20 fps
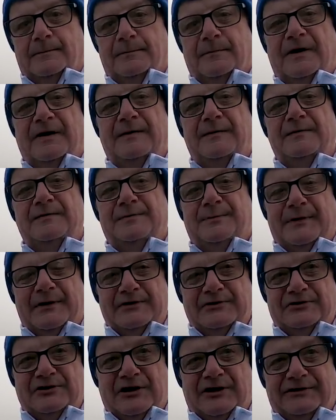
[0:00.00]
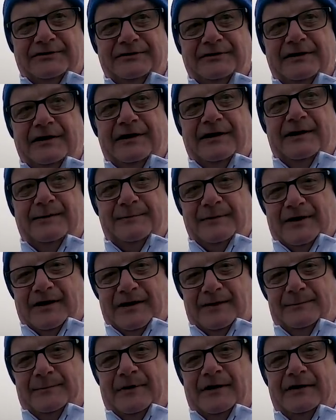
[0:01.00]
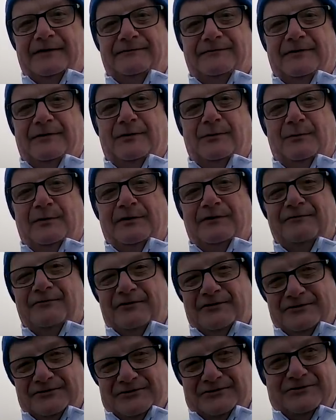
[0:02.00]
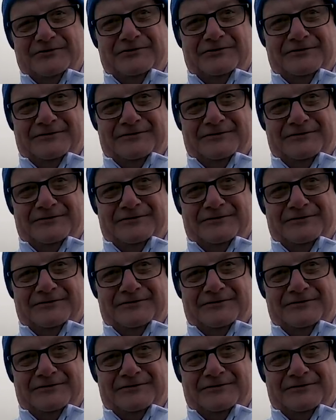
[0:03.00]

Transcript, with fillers: My name is Brian Jarden and I'm a kit man for Corner Rangers.